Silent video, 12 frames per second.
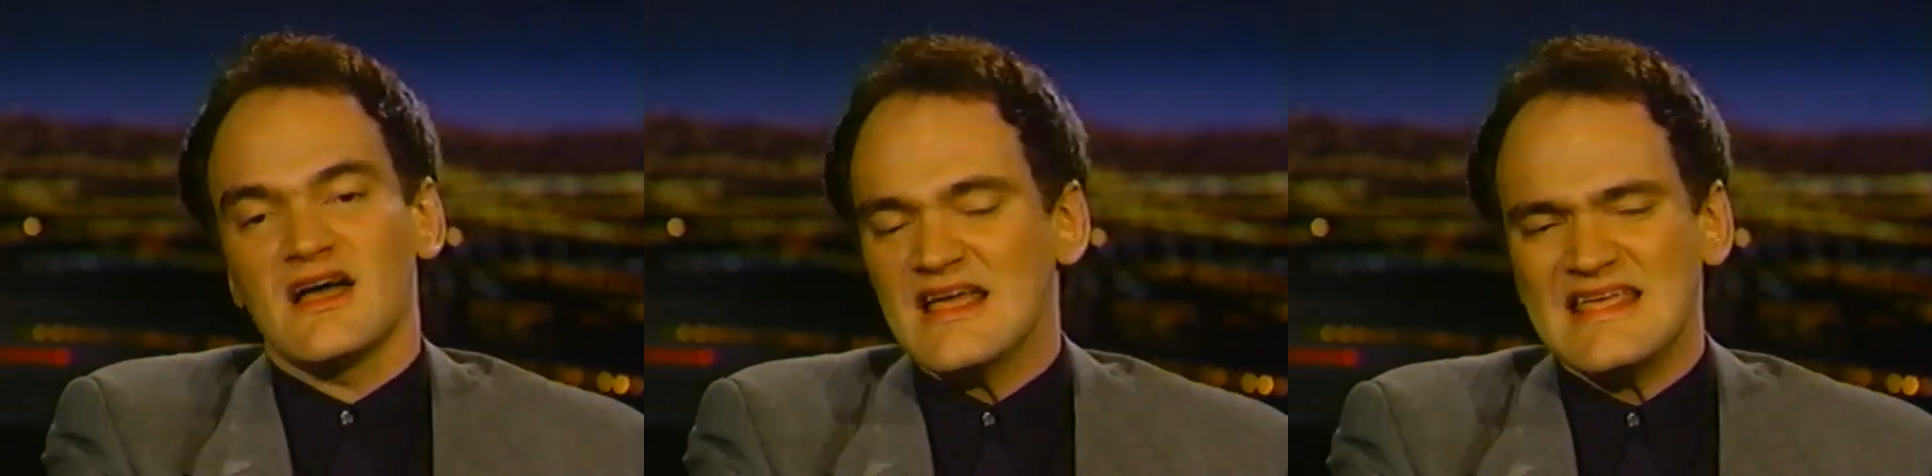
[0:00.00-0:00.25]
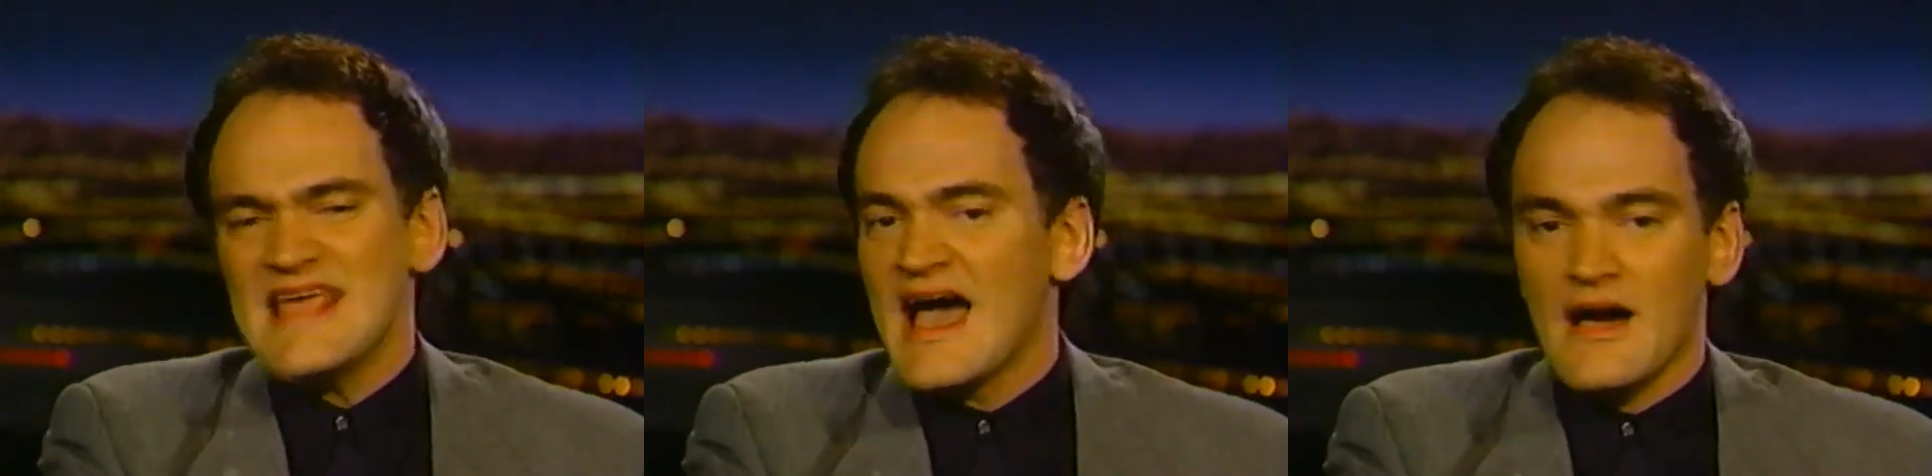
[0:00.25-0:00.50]

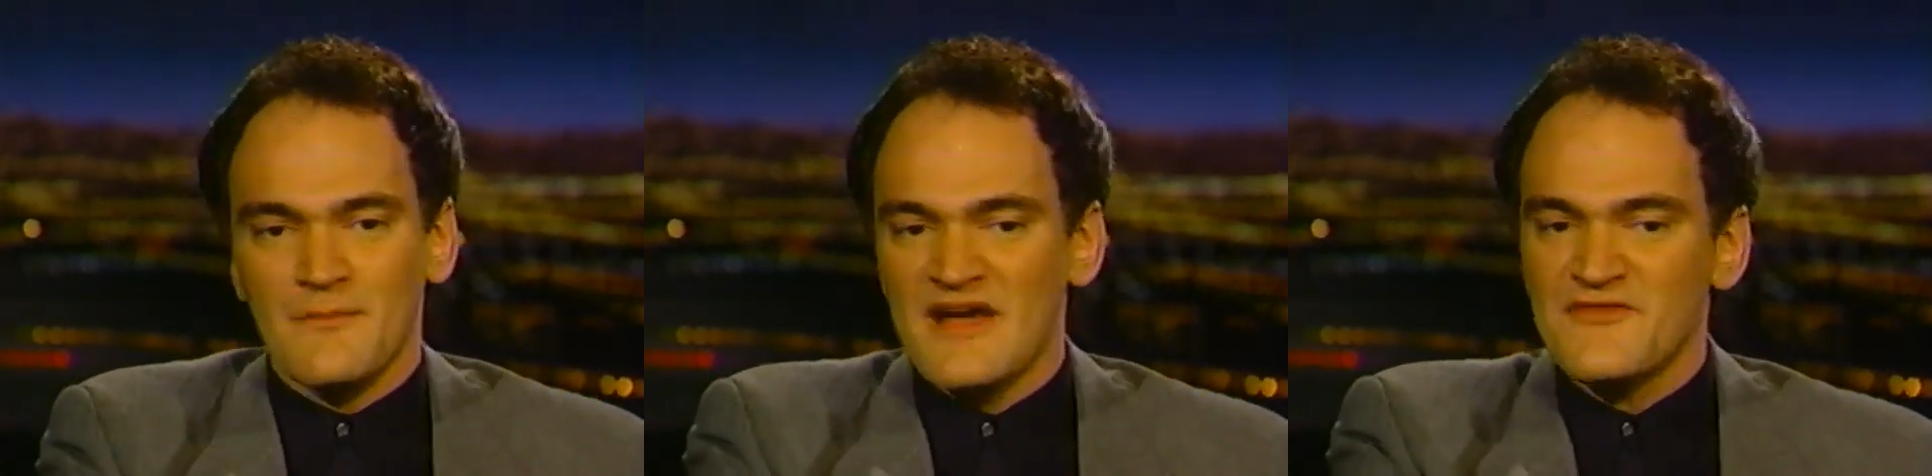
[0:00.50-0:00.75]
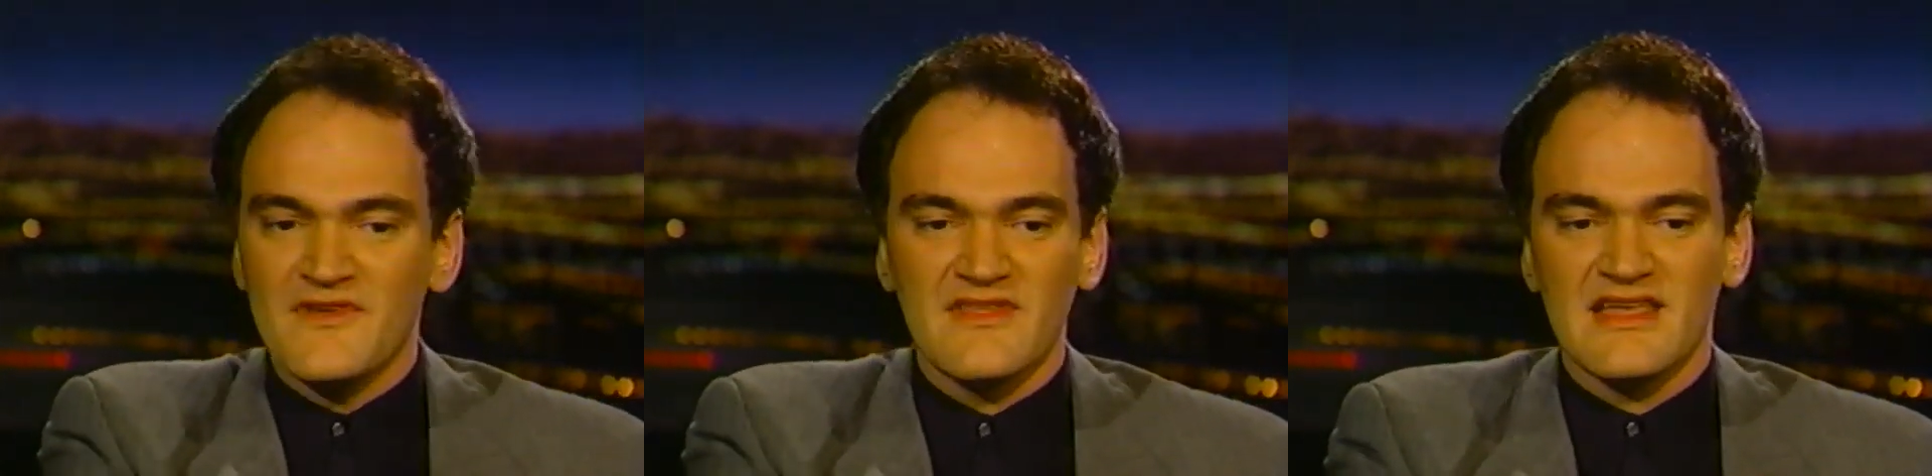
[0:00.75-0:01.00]
Yeah, my
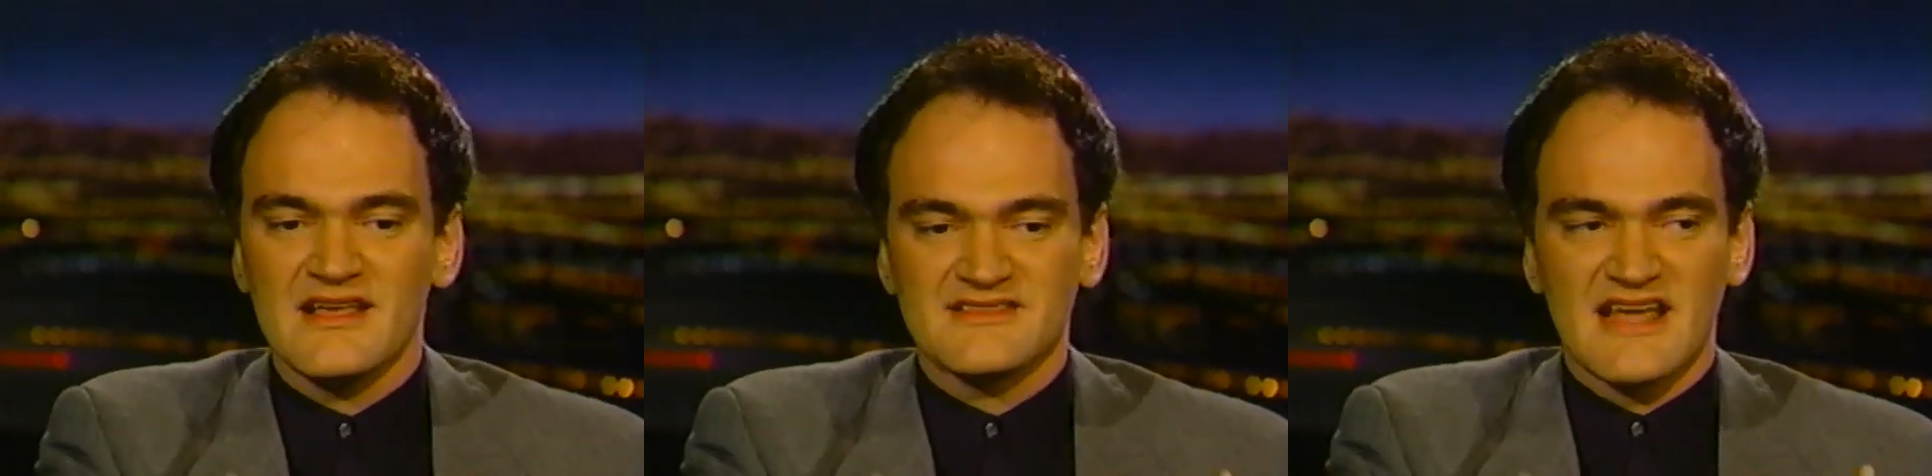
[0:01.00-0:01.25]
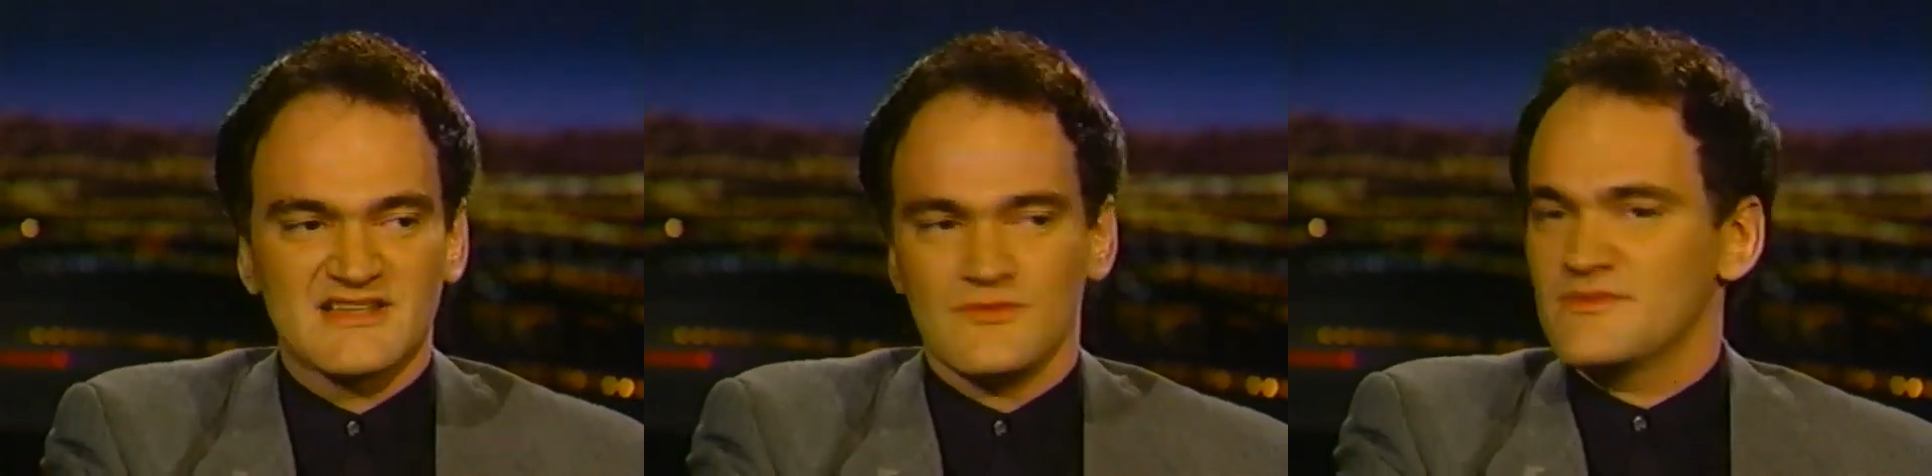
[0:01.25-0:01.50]
feeling is
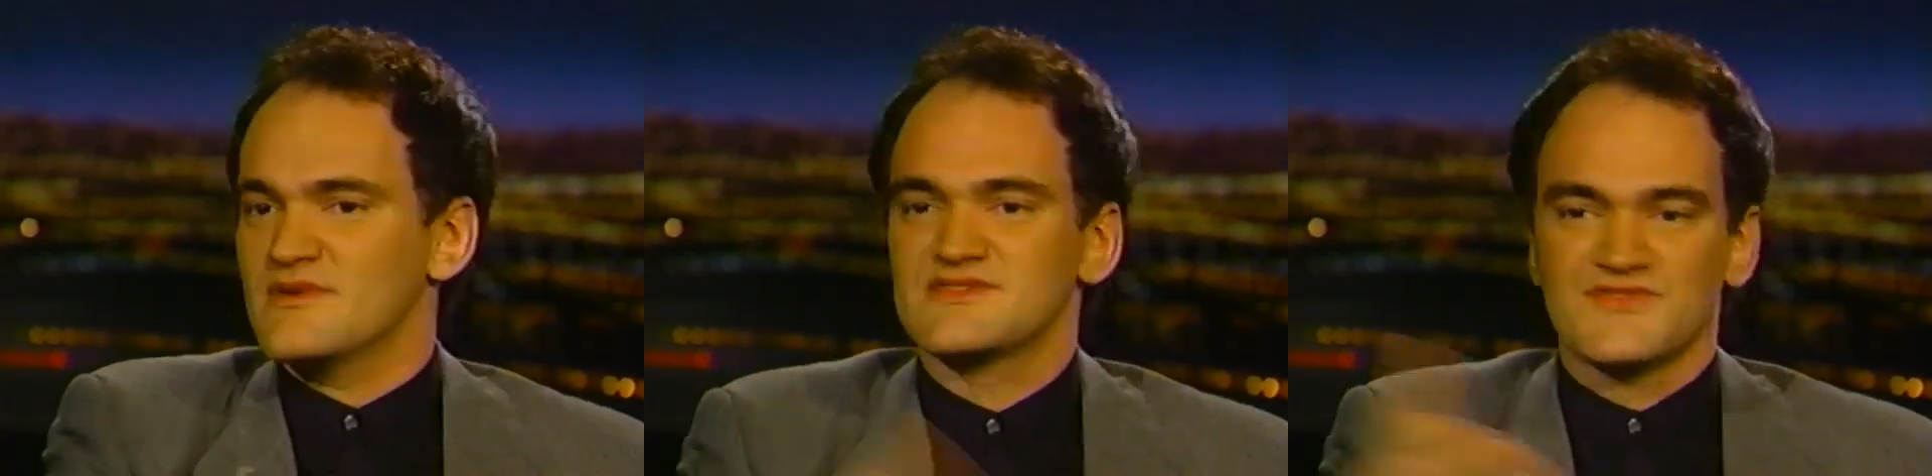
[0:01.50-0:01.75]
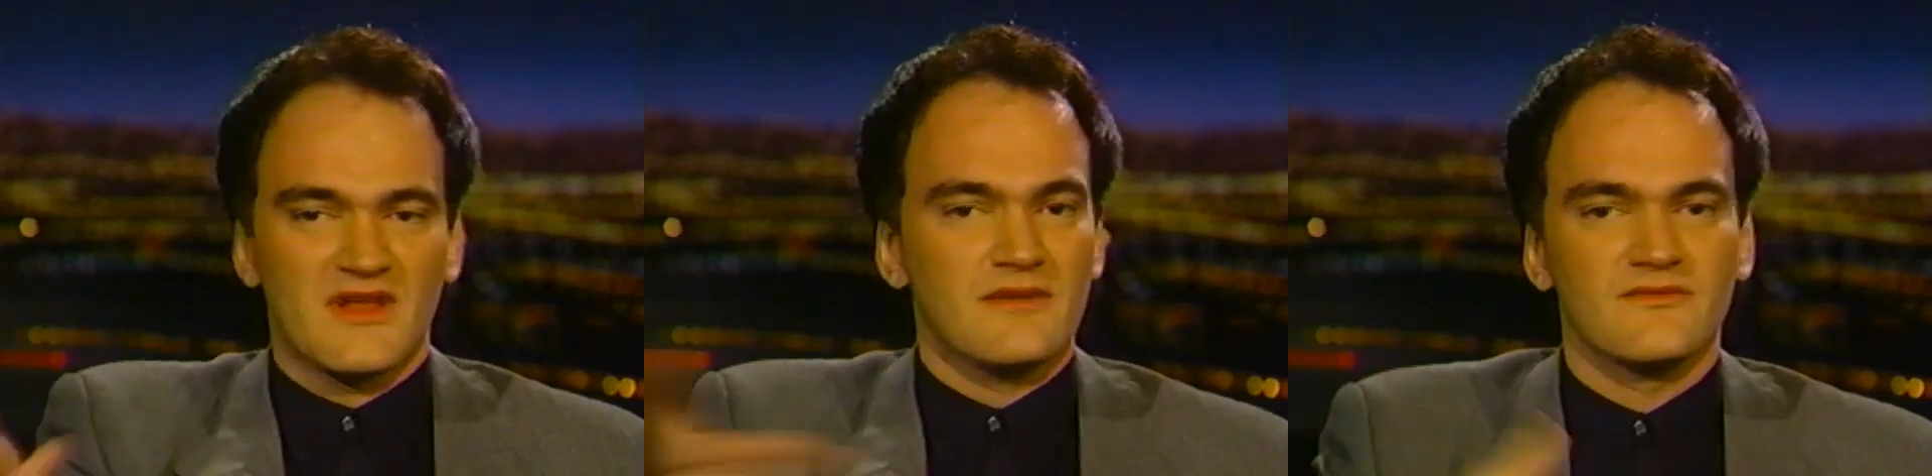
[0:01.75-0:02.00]
actually, it's
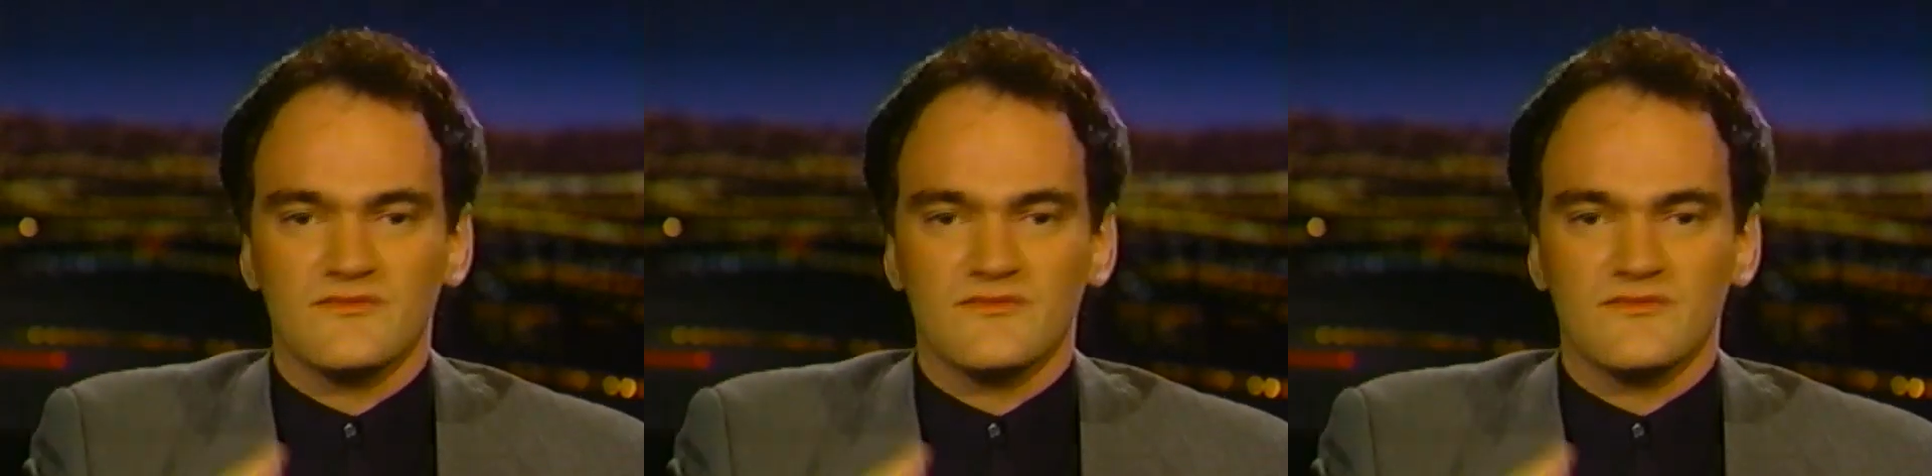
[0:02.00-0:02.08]
funny,